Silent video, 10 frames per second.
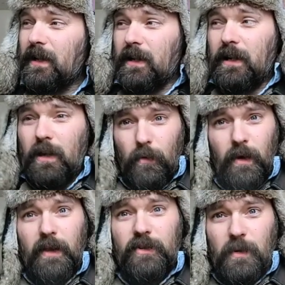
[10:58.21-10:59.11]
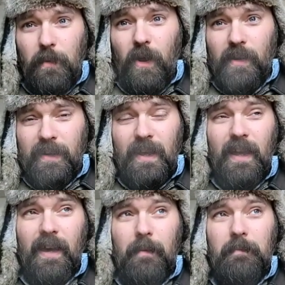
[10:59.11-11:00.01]
you really should pardon
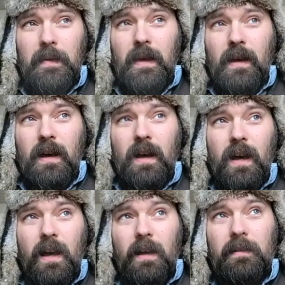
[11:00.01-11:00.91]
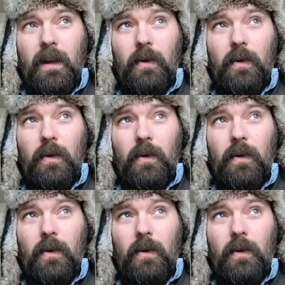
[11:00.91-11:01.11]
him. Uh, no,